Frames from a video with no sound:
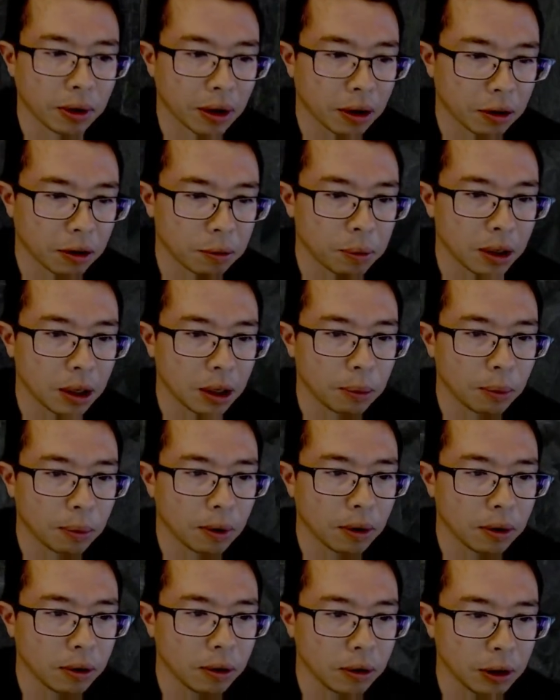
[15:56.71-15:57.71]
other
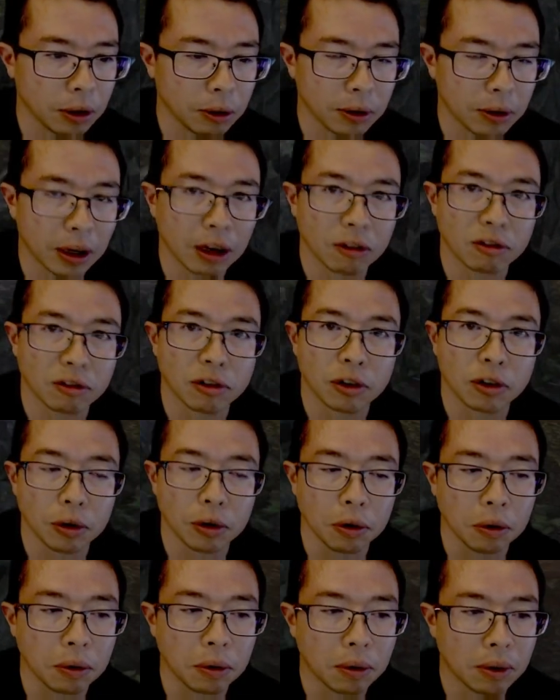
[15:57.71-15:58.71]
people who you love
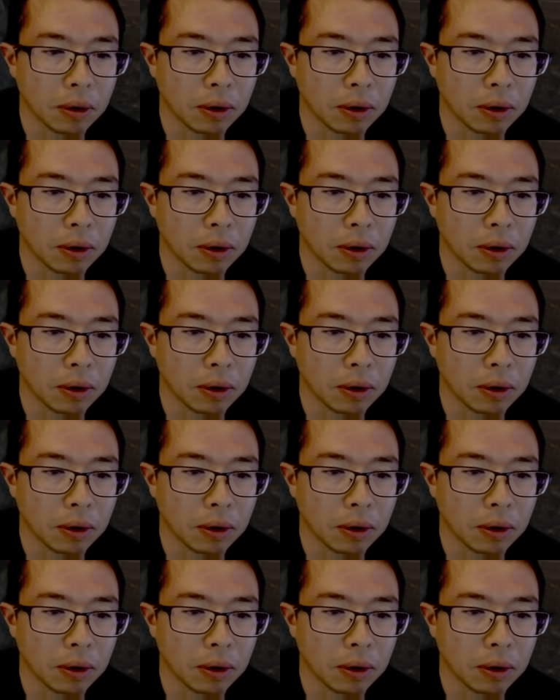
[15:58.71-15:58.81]
too.